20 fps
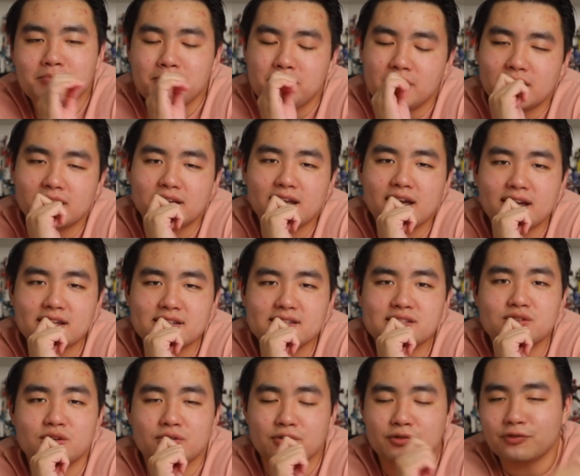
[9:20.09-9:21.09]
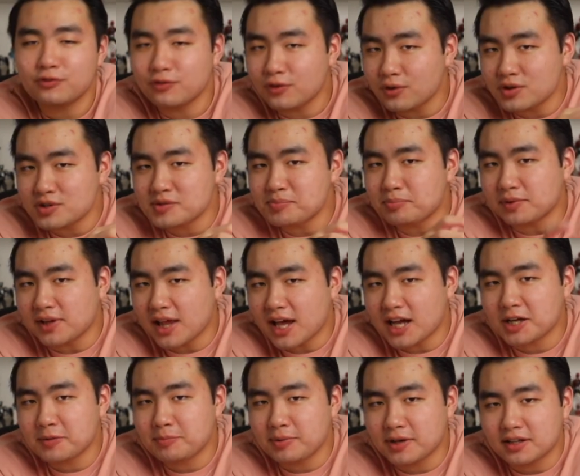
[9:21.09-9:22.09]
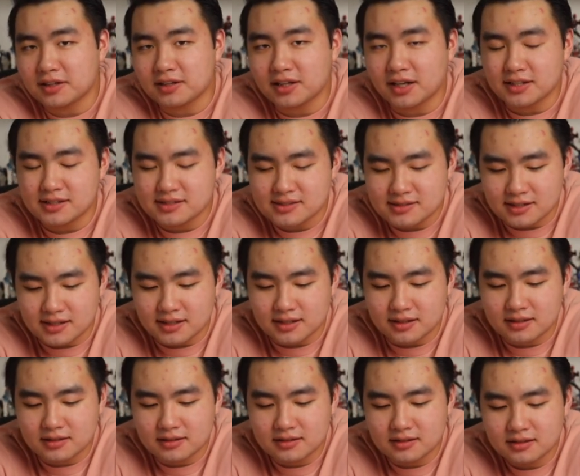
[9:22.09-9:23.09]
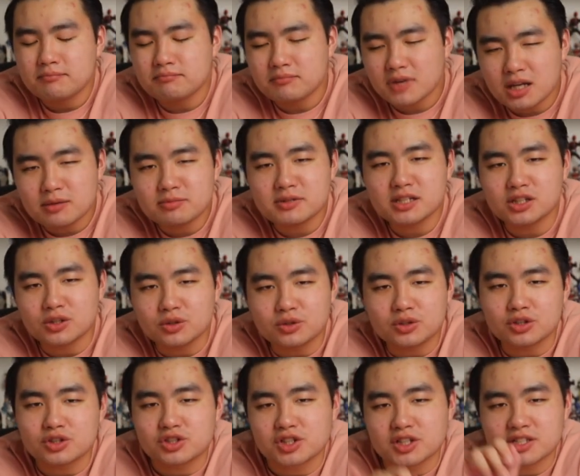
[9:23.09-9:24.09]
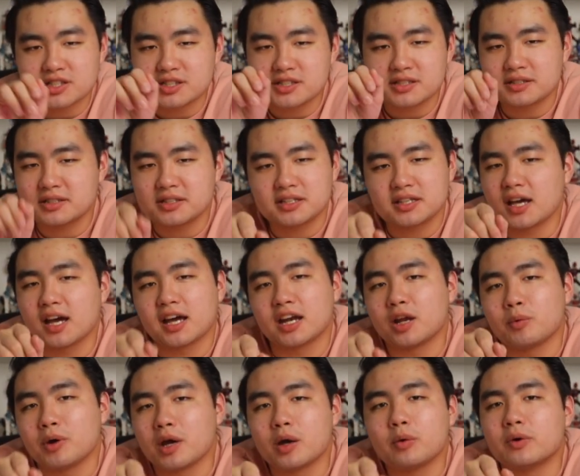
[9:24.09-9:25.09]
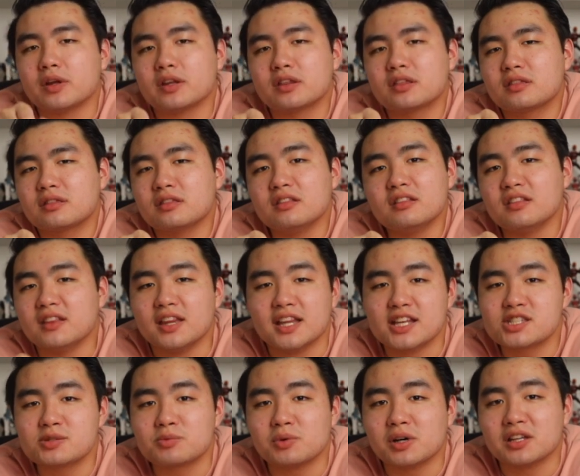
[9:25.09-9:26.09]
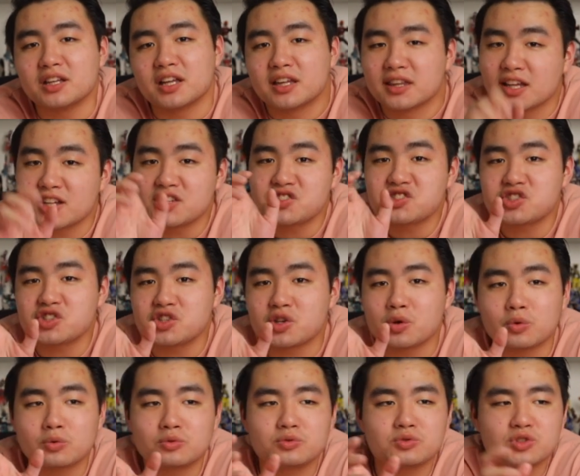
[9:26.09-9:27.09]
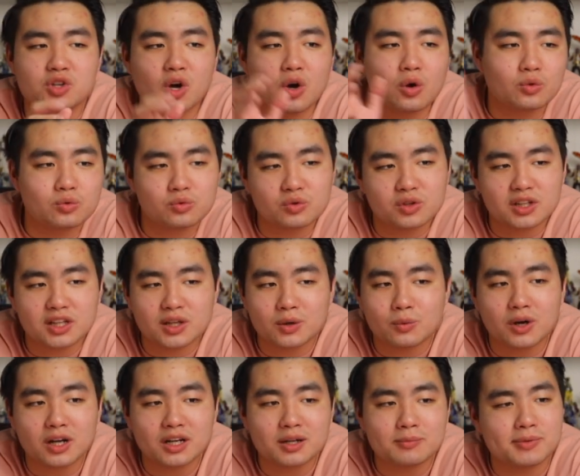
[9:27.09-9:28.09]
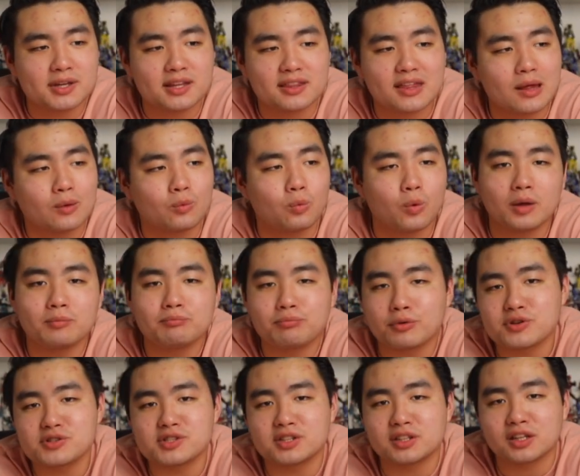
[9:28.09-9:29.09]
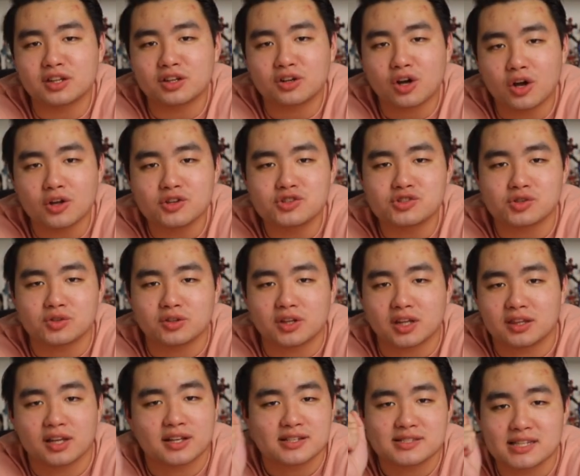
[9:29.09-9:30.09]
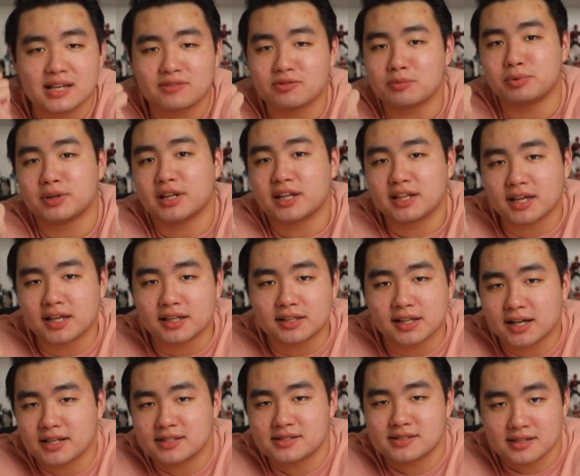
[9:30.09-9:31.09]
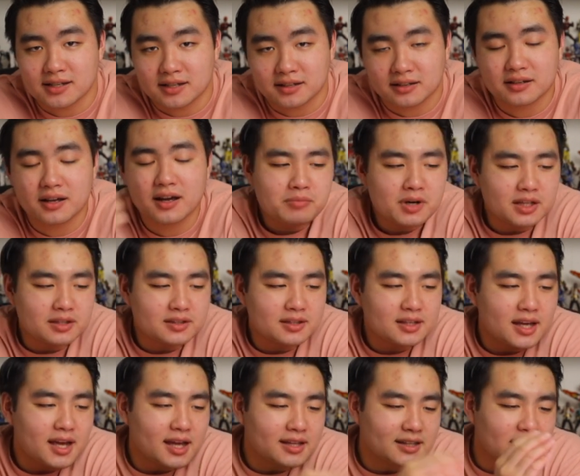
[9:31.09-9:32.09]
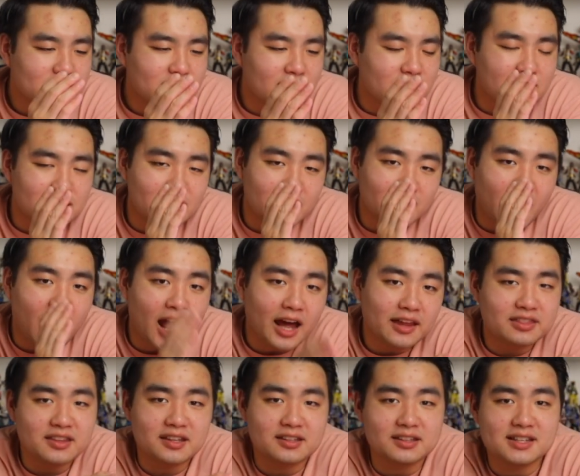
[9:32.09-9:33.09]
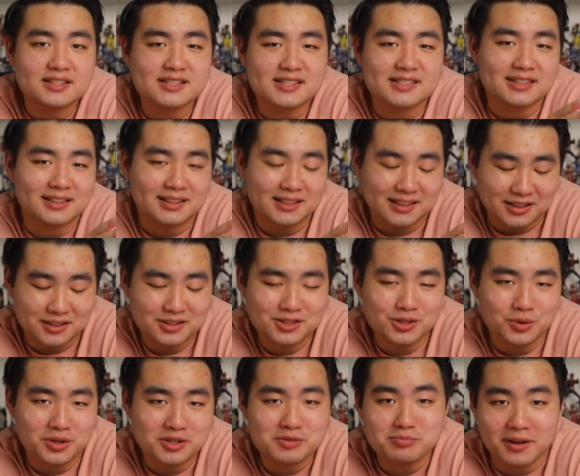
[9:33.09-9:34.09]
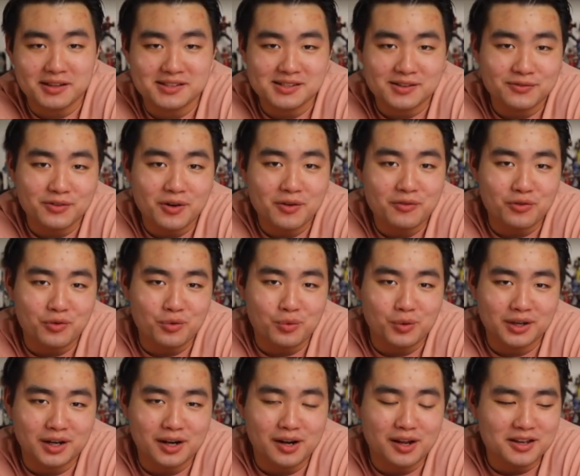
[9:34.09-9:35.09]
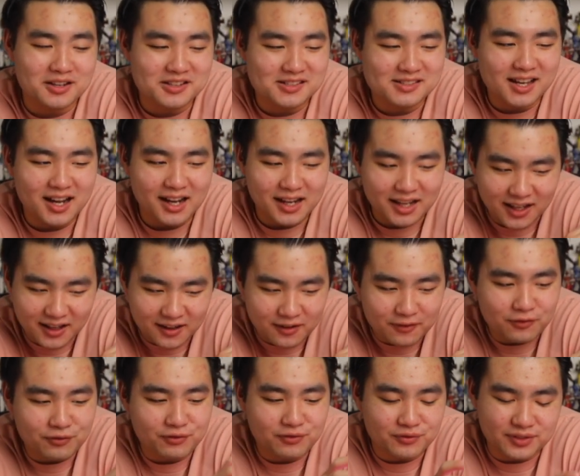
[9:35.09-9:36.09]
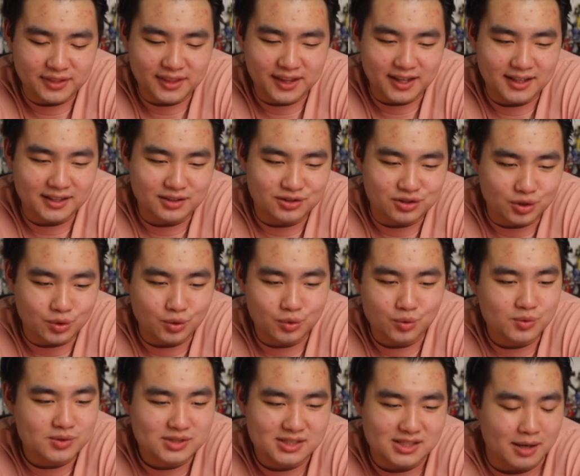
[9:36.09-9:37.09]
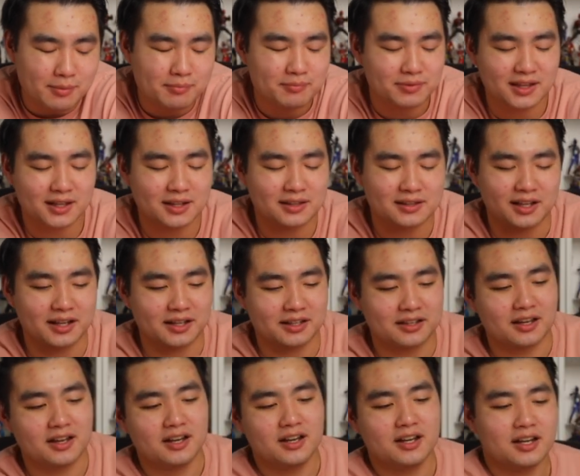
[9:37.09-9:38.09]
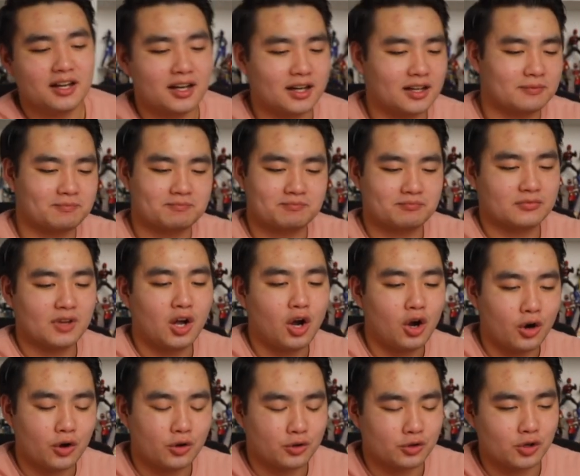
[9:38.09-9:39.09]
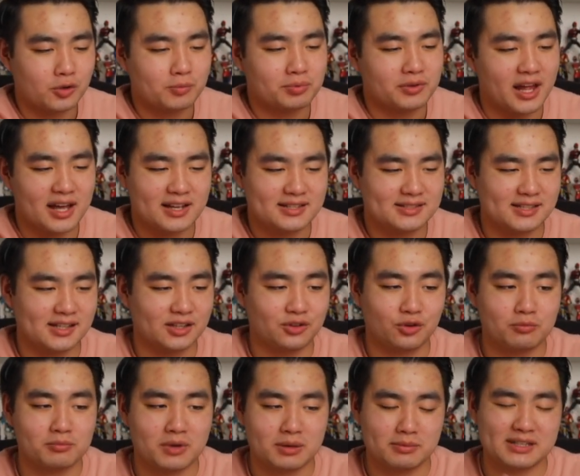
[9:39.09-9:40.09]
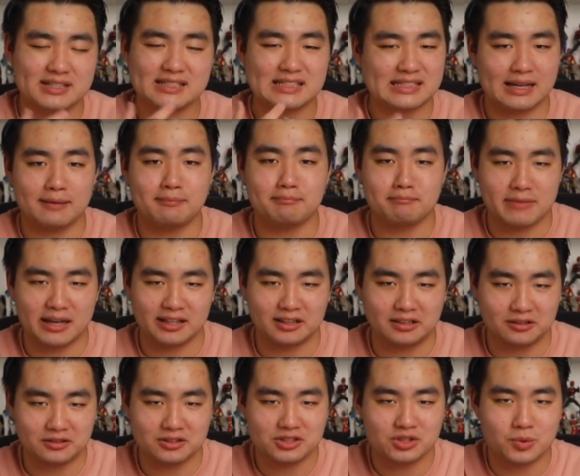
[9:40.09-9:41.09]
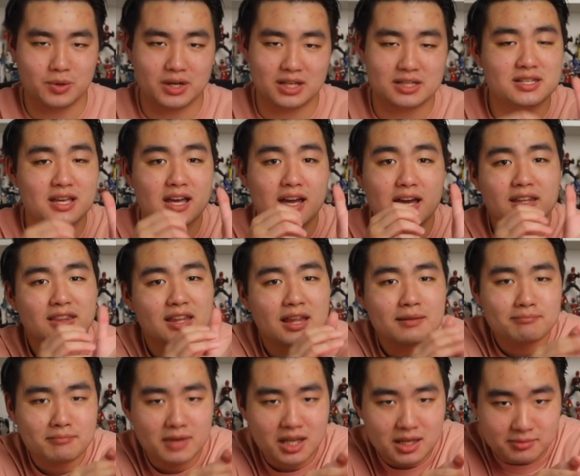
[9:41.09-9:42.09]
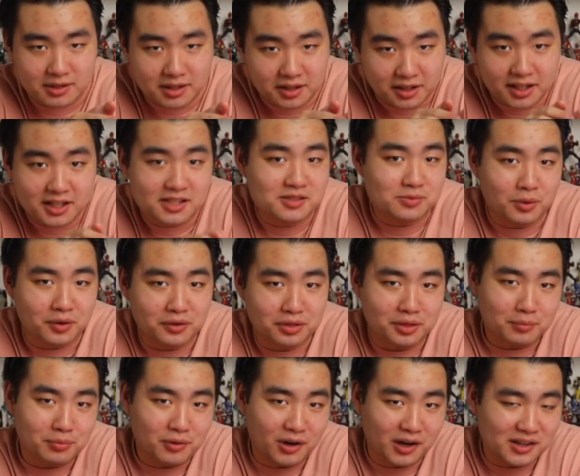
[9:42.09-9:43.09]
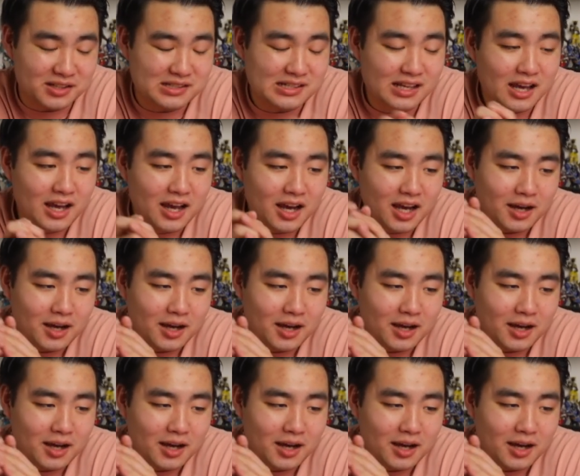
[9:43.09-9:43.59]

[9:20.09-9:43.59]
But as your first BLACKPINK light stick, maybe you could just get away with this one, unless you don't really want to be that one person in the concert that doesn't have a blinking light stick. But at the end of the day, I think this is a little too expensive for what it is. If they do something like a harder plastic or maybe some metal to it, then maybe it's worth the price.